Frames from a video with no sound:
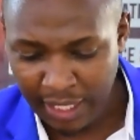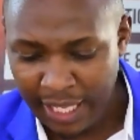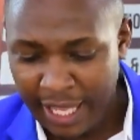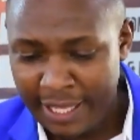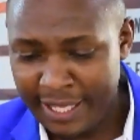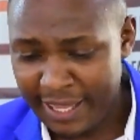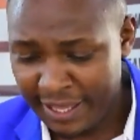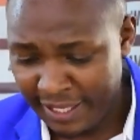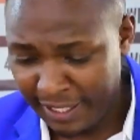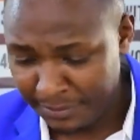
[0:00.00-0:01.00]
The other
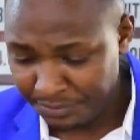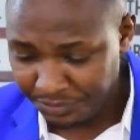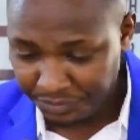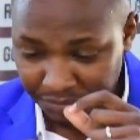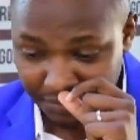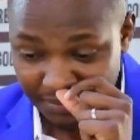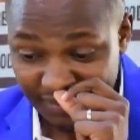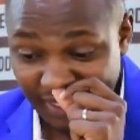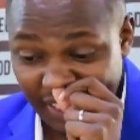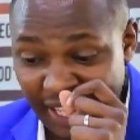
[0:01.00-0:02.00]
thing
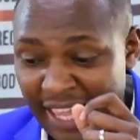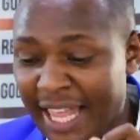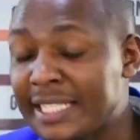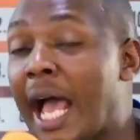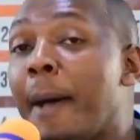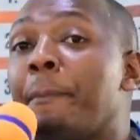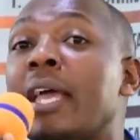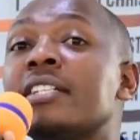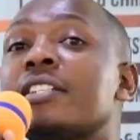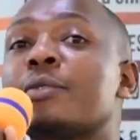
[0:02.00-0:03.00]
that happened
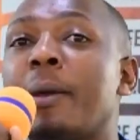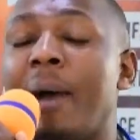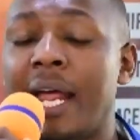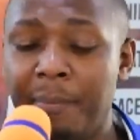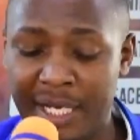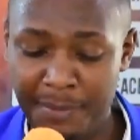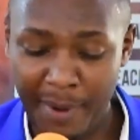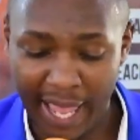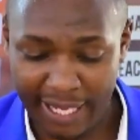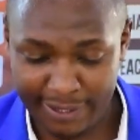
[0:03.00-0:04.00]
to the man
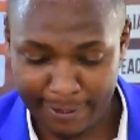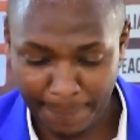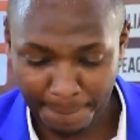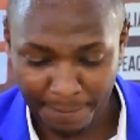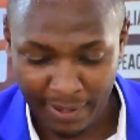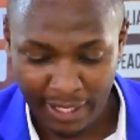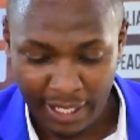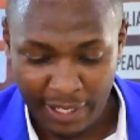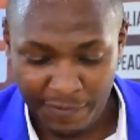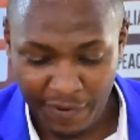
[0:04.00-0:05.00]
Bartimaeus,
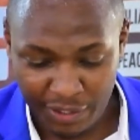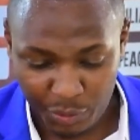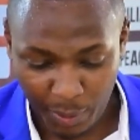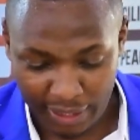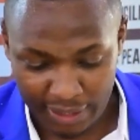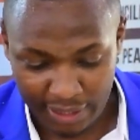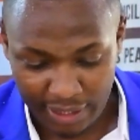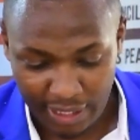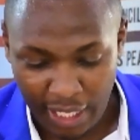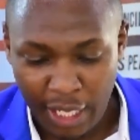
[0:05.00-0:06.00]
eventually
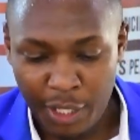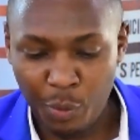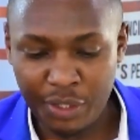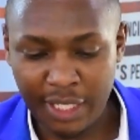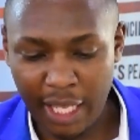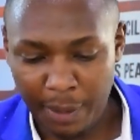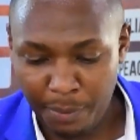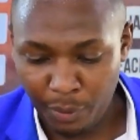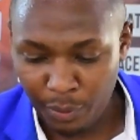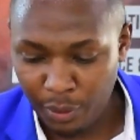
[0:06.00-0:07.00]
he was
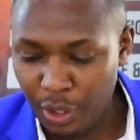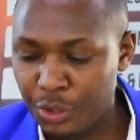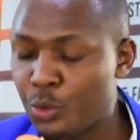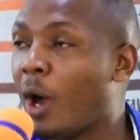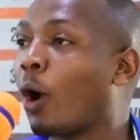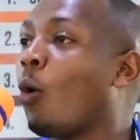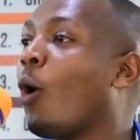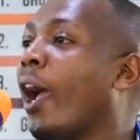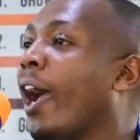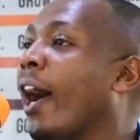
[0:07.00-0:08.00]
able to
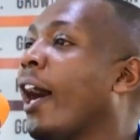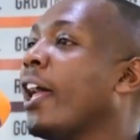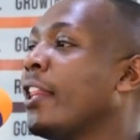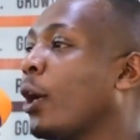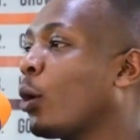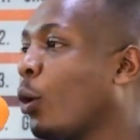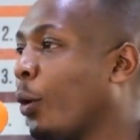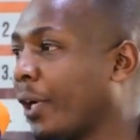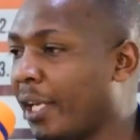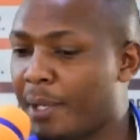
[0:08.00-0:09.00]
acquire the glory.
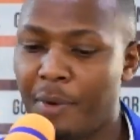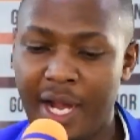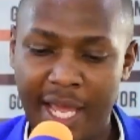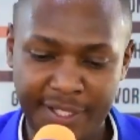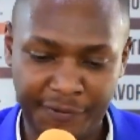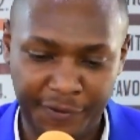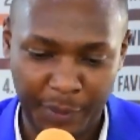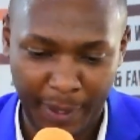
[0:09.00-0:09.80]
Bwana asifiwe.